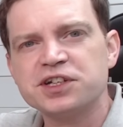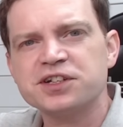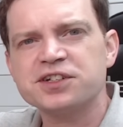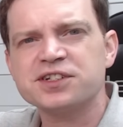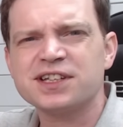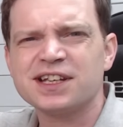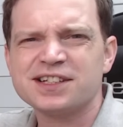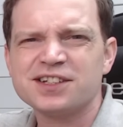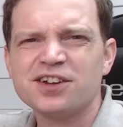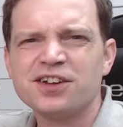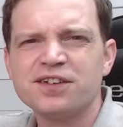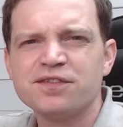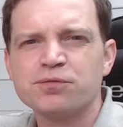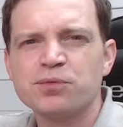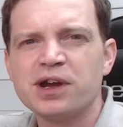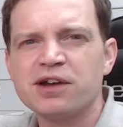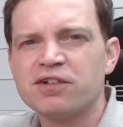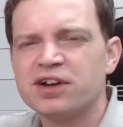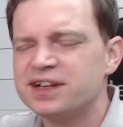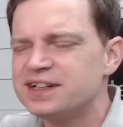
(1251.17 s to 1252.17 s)
because that's kind of
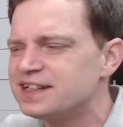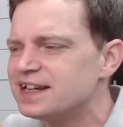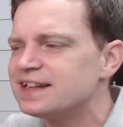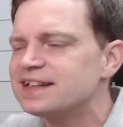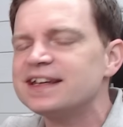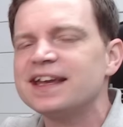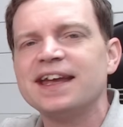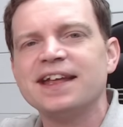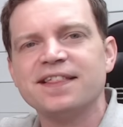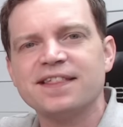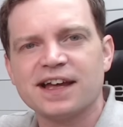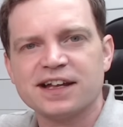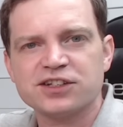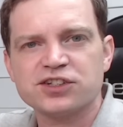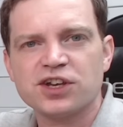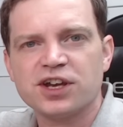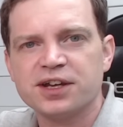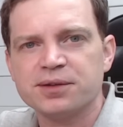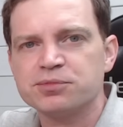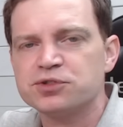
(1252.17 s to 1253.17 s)
where I dedicate that
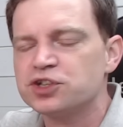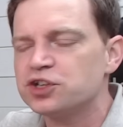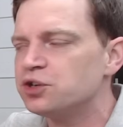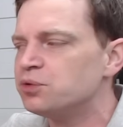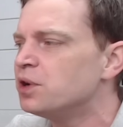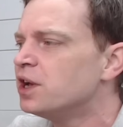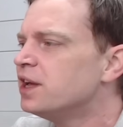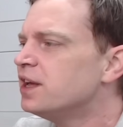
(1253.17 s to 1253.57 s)
time to.